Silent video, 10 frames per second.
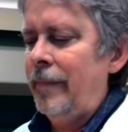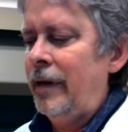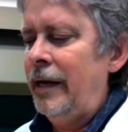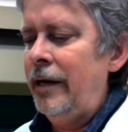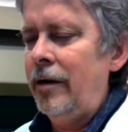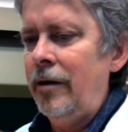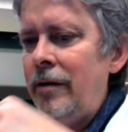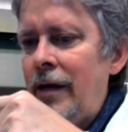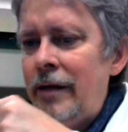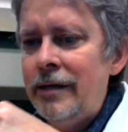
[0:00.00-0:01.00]
here.
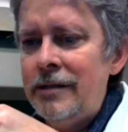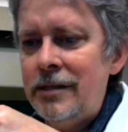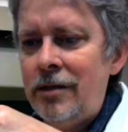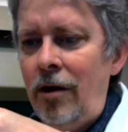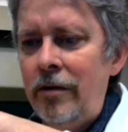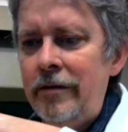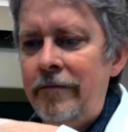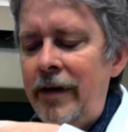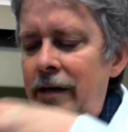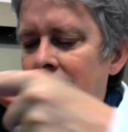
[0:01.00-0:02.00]
This is called the
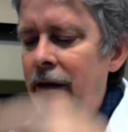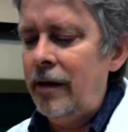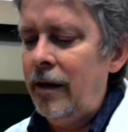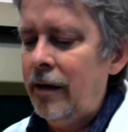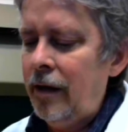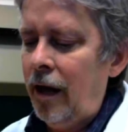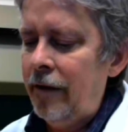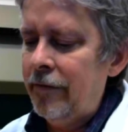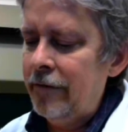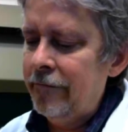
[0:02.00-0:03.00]
vena cava.